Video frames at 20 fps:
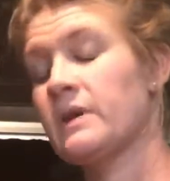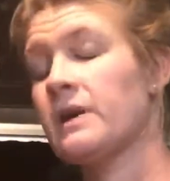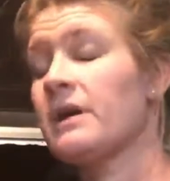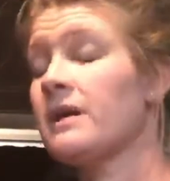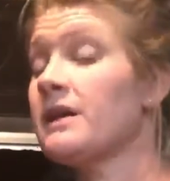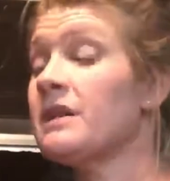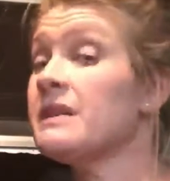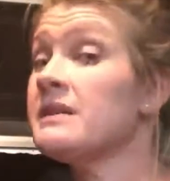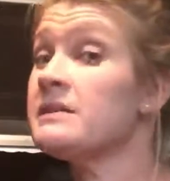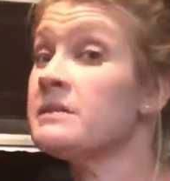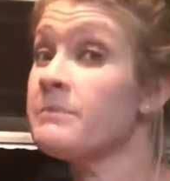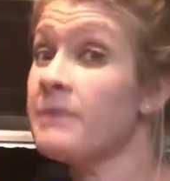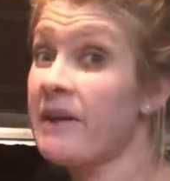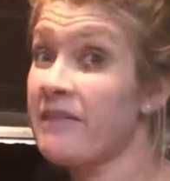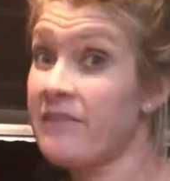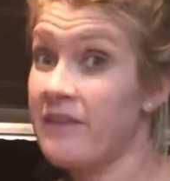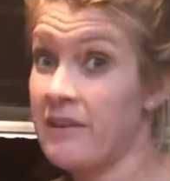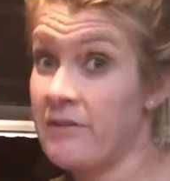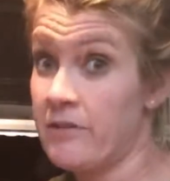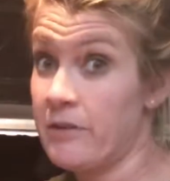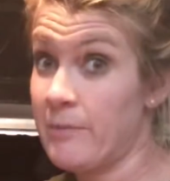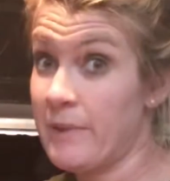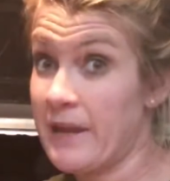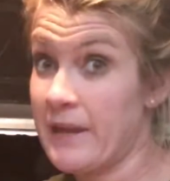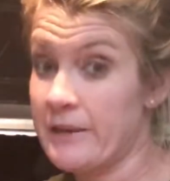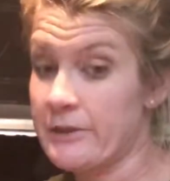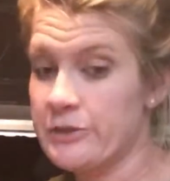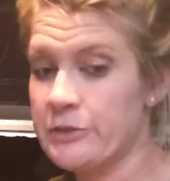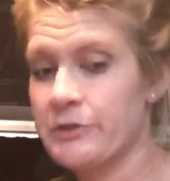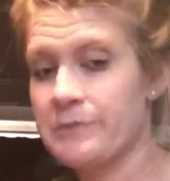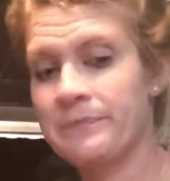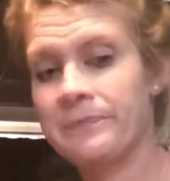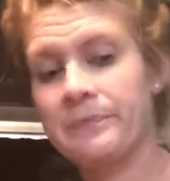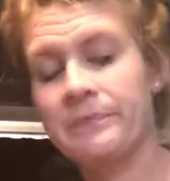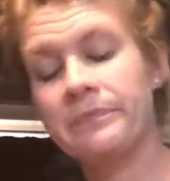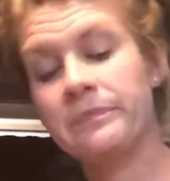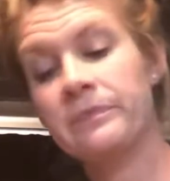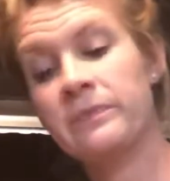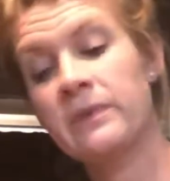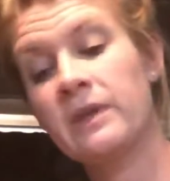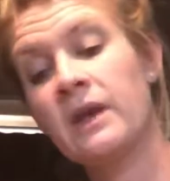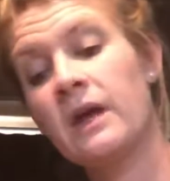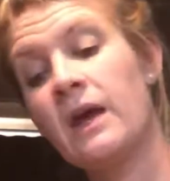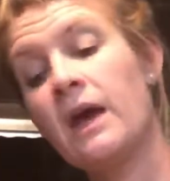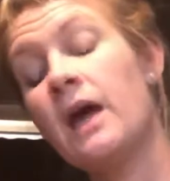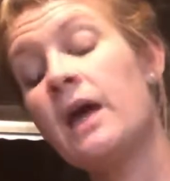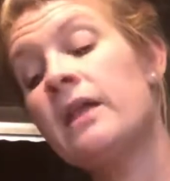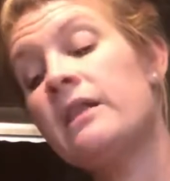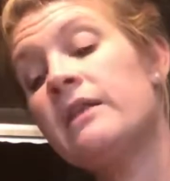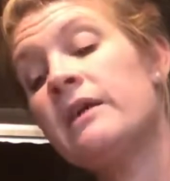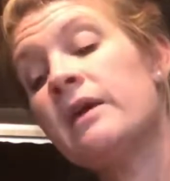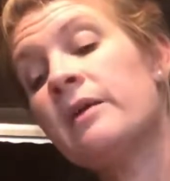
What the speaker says: Now, this is my favorite page. The